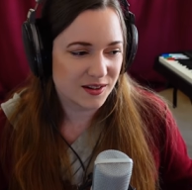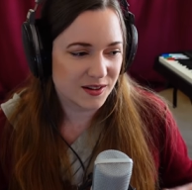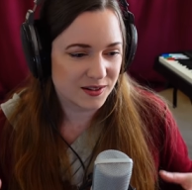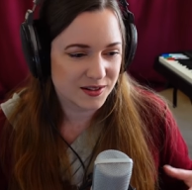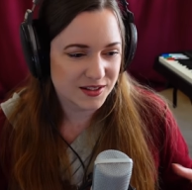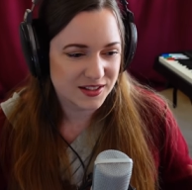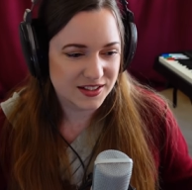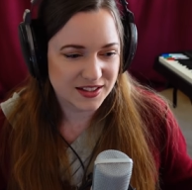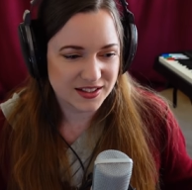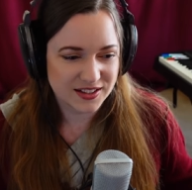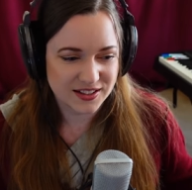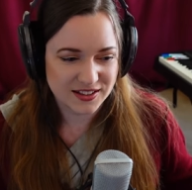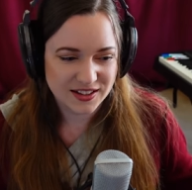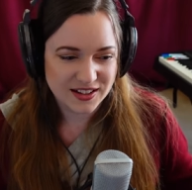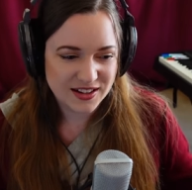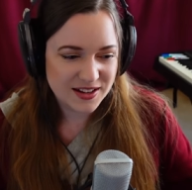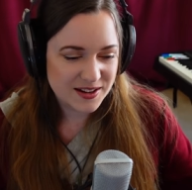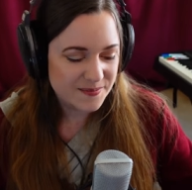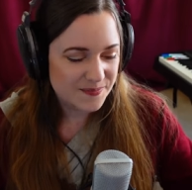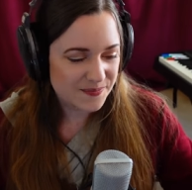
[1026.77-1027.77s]
all the,
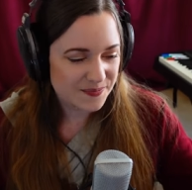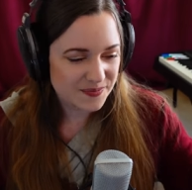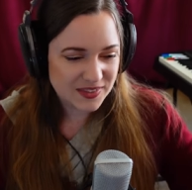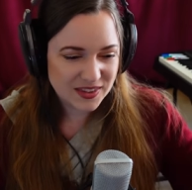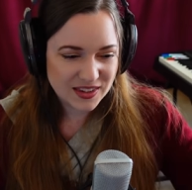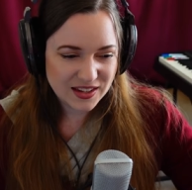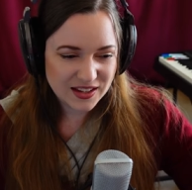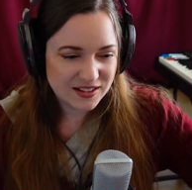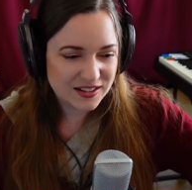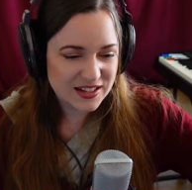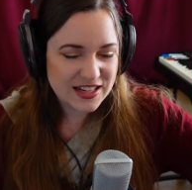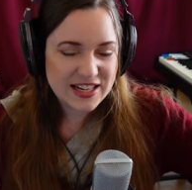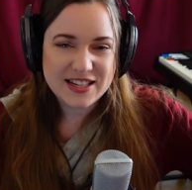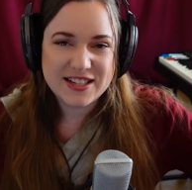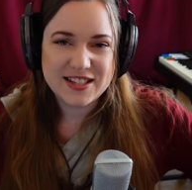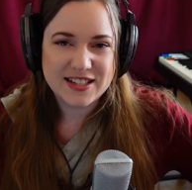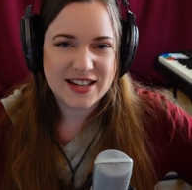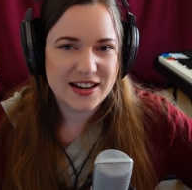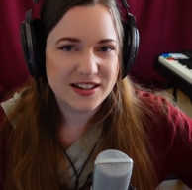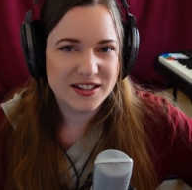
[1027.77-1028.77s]
you know, he
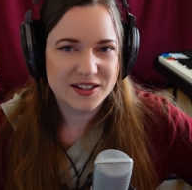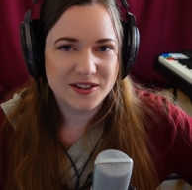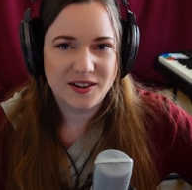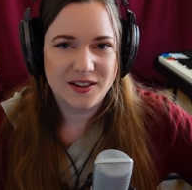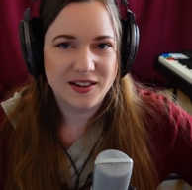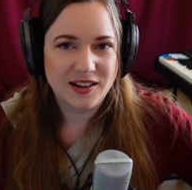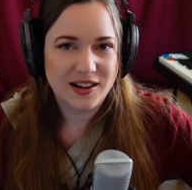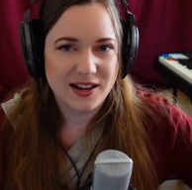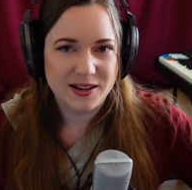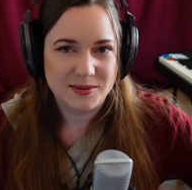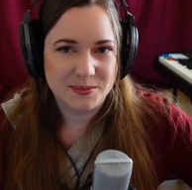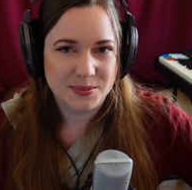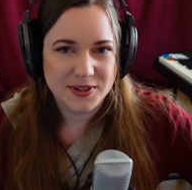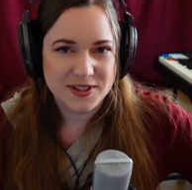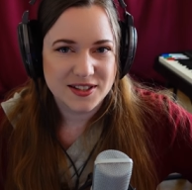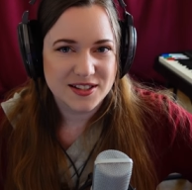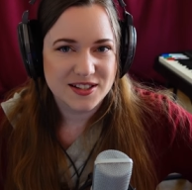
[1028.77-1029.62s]
set it all up.